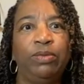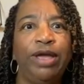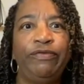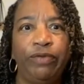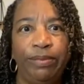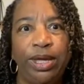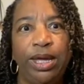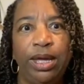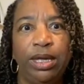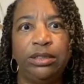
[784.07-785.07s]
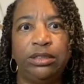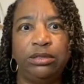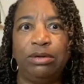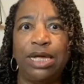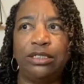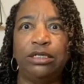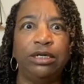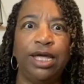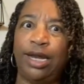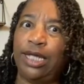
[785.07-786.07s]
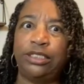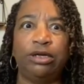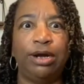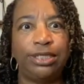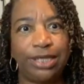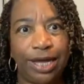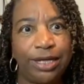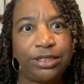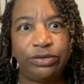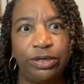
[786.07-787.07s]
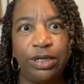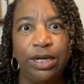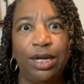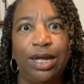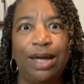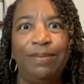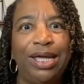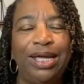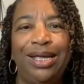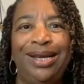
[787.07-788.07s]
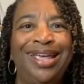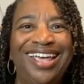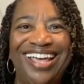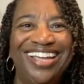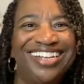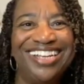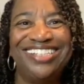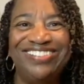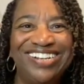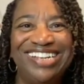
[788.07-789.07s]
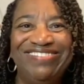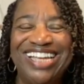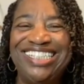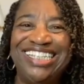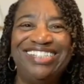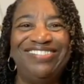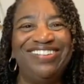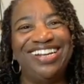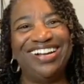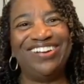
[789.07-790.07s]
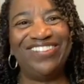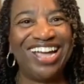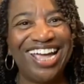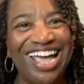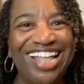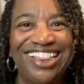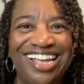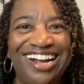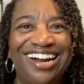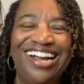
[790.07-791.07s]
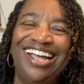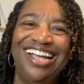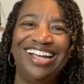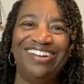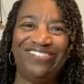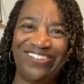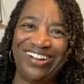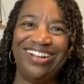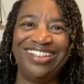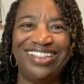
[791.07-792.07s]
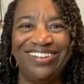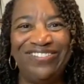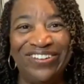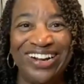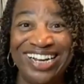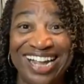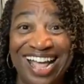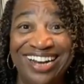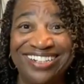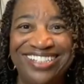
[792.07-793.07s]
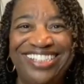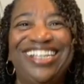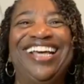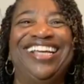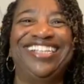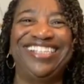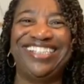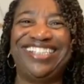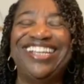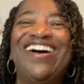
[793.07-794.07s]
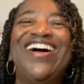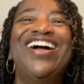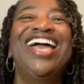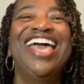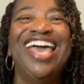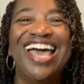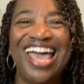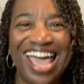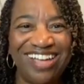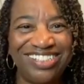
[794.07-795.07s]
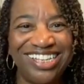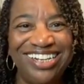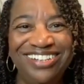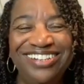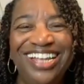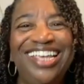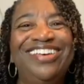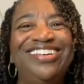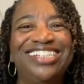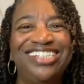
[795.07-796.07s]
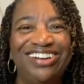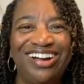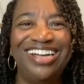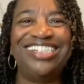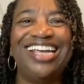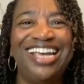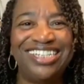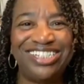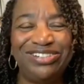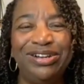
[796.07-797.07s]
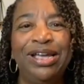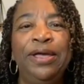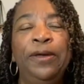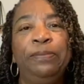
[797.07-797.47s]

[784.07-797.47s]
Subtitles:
away from me. Can I charge extra? I mean, it doesn't really make sense for me to go way out there for the $40. So absolutely you can charge extra.